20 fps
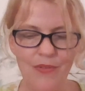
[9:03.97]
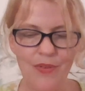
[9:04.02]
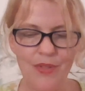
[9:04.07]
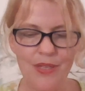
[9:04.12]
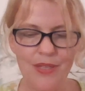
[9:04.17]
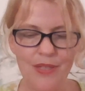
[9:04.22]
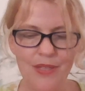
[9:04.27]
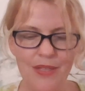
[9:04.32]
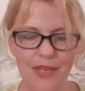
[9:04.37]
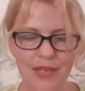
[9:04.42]
with
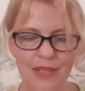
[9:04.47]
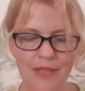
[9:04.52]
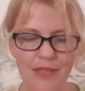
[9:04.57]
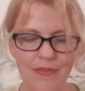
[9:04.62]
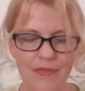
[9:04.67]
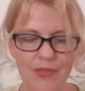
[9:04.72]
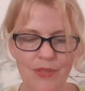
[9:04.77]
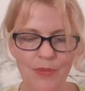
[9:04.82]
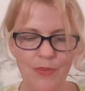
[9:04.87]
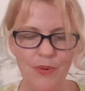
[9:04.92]
a sense
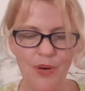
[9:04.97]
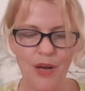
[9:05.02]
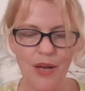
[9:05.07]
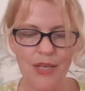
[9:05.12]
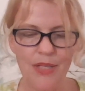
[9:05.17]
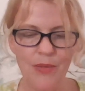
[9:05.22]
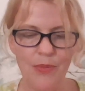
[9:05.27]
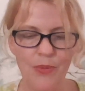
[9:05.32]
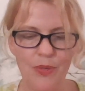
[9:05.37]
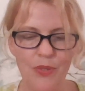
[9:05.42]
of
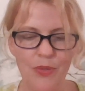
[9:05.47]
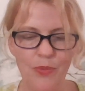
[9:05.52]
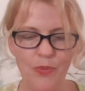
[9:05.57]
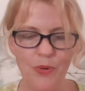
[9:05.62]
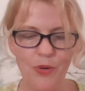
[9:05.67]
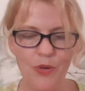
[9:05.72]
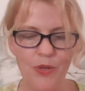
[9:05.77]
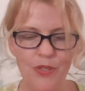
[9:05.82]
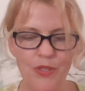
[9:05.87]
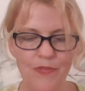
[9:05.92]
surprise which
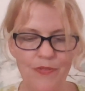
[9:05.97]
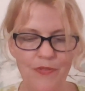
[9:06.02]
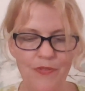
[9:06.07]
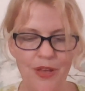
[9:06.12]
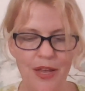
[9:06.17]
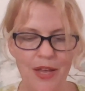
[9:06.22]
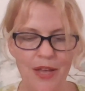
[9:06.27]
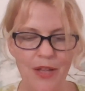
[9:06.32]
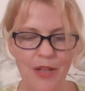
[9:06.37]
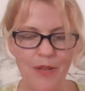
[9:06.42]
words
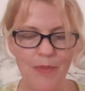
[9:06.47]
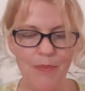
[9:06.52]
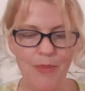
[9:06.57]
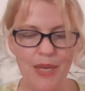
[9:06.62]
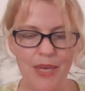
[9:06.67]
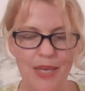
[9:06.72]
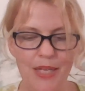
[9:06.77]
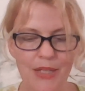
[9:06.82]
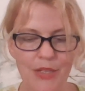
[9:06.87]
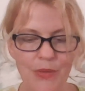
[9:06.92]
fail
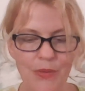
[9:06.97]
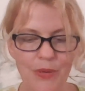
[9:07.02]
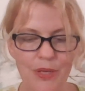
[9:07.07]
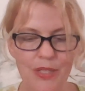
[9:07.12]
me to